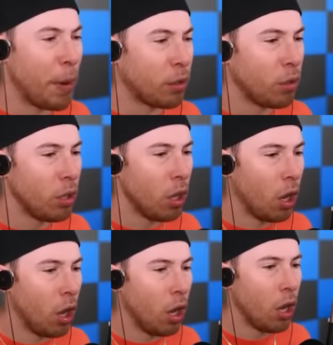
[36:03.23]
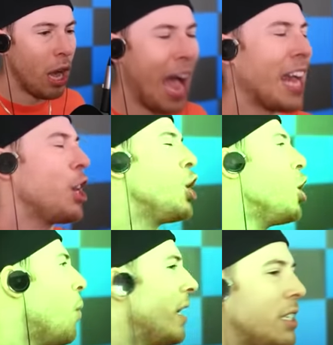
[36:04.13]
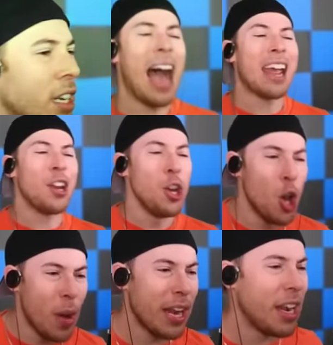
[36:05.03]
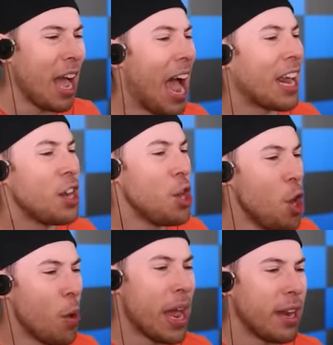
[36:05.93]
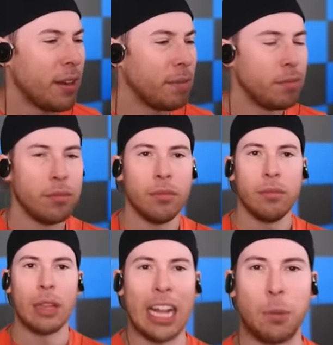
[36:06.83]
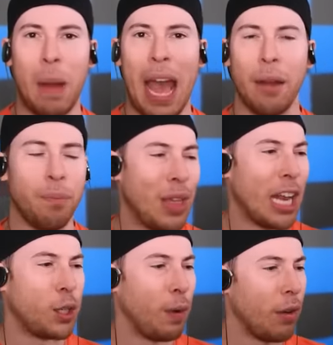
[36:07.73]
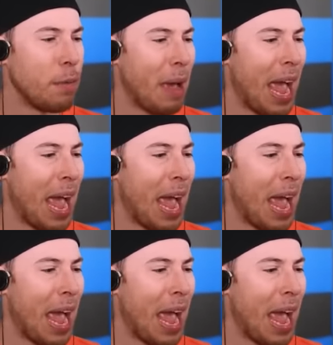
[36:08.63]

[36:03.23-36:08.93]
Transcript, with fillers: have picked... I knew it. I knew it. I knew it that's bad. That's very